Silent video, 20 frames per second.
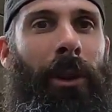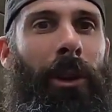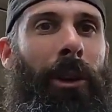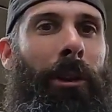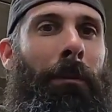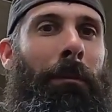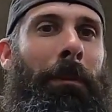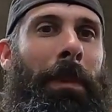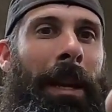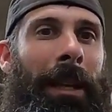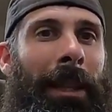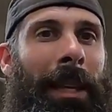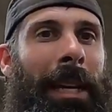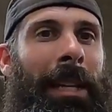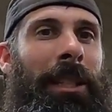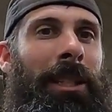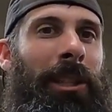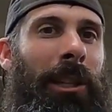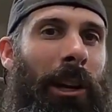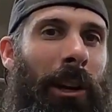You can bend
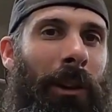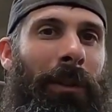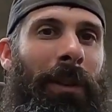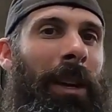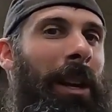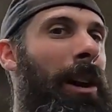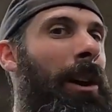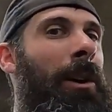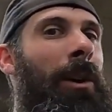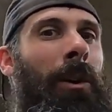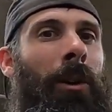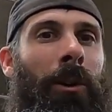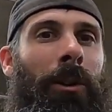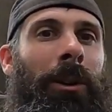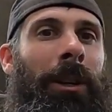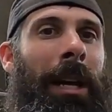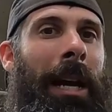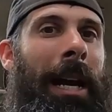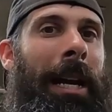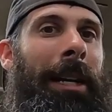that stuff in a
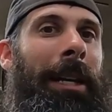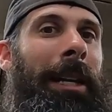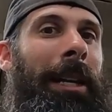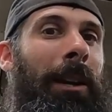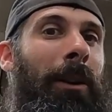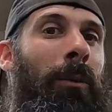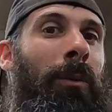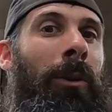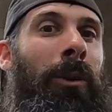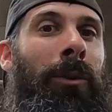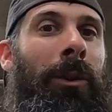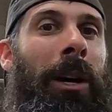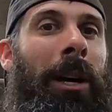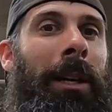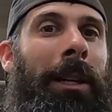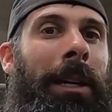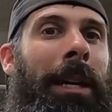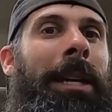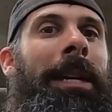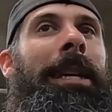hard 90 and it will
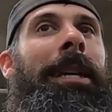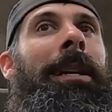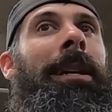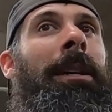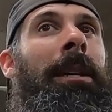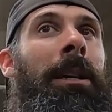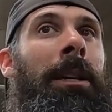not kink,